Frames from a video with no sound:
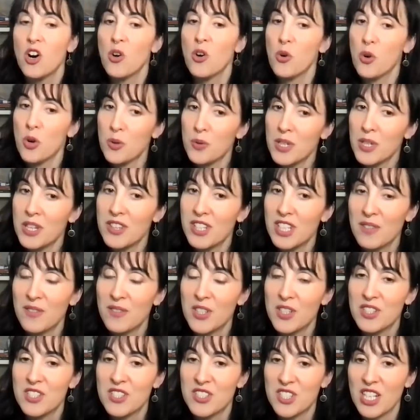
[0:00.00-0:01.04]
or we think
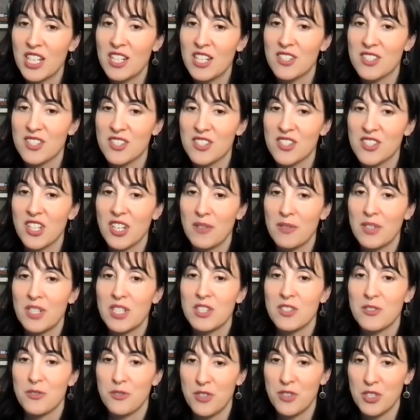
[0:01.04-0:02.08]
about the change that's coming
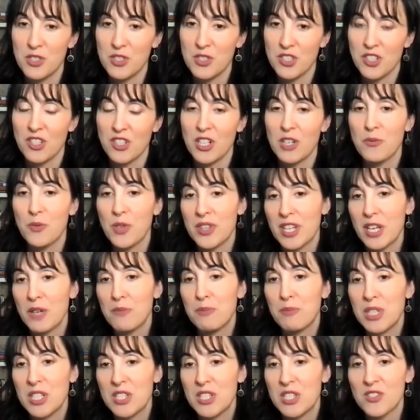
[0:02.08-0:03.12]
in the future and what that
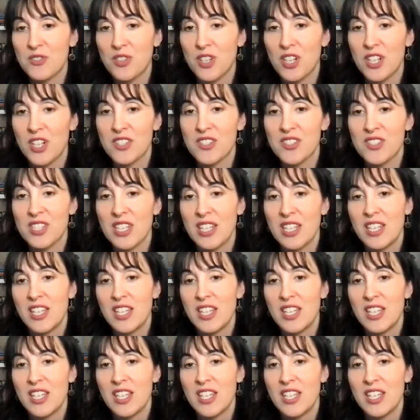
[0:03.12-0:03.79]
means for us,